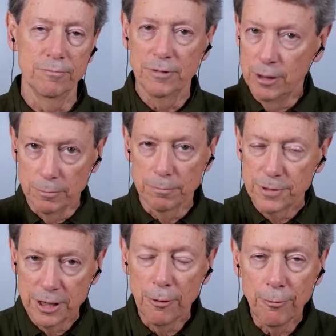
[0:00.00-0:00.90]
you know
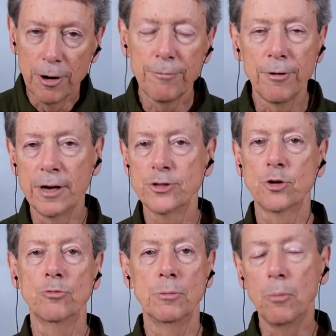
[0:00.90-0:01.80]

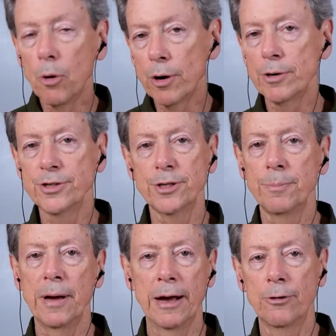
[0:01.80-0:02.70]
self-referential remorse
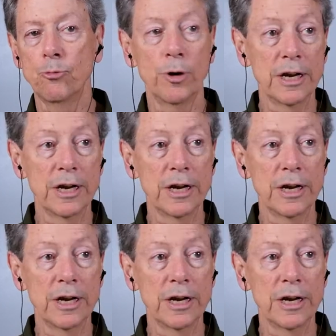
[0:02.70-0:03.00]
about what